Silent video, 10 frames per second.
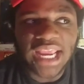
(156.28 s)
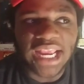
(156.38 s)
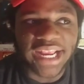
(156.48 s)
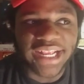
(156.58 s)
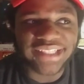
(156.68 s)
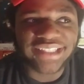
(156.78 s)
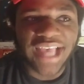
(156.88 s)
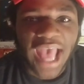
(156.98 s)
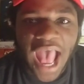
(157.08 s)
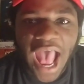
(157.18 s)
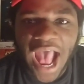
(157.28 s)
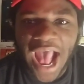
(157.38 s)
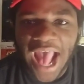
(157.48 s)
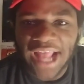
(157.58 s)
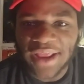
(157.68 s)
It
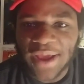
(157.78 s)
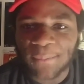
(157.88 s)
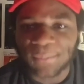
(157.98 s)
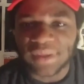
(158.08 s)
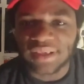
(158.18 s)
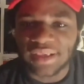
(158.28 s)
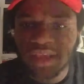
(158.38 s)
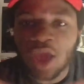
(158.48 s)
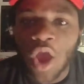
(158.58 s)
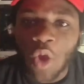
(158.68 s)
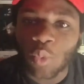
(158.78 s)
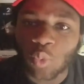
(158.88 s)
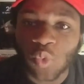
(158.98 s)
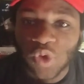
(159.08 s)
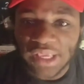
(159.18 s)
had me
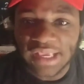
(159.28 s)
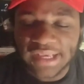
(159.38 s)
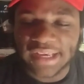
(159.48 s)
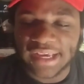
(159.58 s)
weak.